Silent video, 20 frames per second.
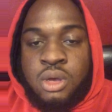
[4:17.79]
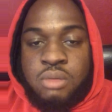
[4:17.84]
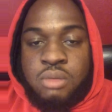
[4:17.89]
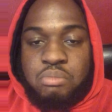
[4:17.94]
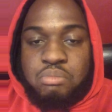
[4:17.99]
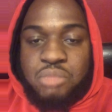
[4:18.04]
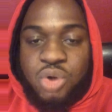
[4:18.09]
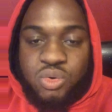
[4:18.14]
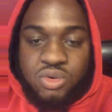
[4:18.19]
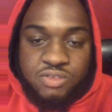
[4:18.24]

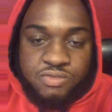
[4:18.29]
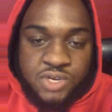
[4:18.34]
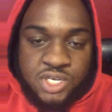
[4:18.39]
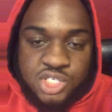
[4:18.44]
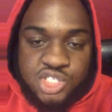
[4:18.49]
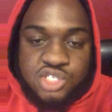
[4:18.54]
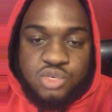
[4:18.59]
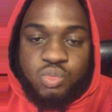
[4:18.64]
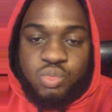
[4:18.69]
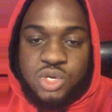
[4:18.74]

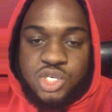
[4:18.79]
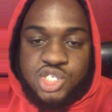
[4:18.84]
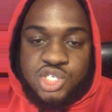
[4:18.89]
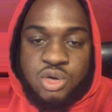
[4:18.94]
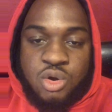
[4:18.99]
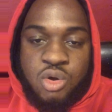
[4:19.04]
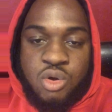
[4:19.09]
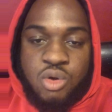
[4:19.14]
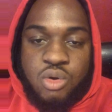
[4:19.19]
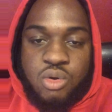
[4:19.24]
motivation with
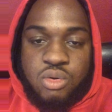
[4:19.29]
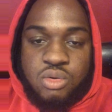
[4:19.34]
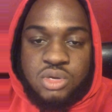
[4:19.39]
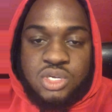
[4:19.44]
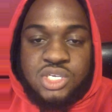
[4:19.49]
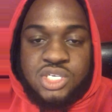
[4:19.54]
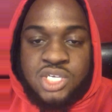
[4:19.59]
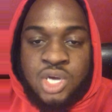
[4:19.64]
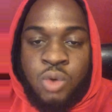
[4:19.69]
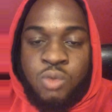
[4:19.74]
y'all.
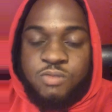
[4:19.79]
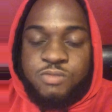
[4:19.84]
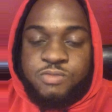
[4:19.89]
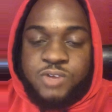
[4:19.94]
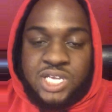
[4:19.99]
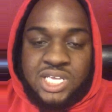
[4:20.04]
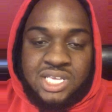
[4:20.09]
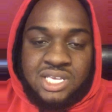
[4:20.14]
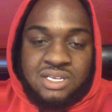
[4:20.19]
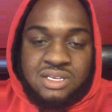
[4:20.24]
Don't
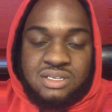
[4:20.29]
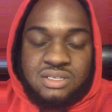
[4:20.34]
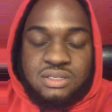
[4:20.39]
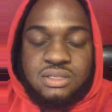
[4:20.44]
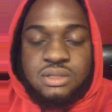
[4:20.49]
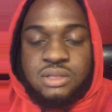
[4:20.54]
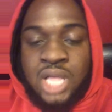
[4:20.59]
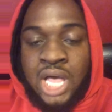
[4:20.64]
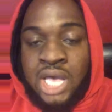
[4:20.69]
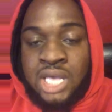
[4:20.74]
forget,
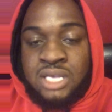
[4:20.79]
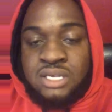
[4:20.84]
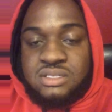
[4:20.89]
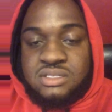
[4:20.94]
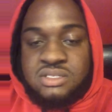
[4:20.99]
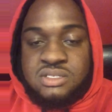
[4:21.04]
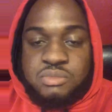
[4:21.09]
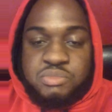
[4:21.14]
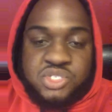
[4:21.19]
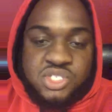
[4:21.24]
like,
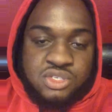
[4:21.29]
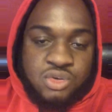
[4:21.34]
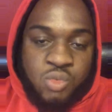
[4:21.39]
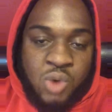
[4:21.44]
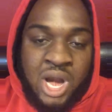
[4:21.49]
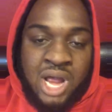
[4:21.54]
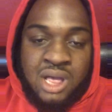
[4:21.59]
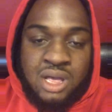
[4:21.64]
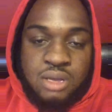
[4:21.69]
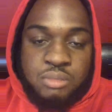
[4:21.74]

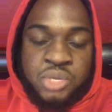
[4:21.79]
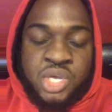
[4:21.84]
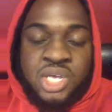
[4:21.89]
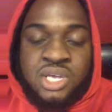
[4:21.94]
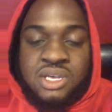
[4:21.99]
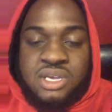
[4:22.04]
subscribe,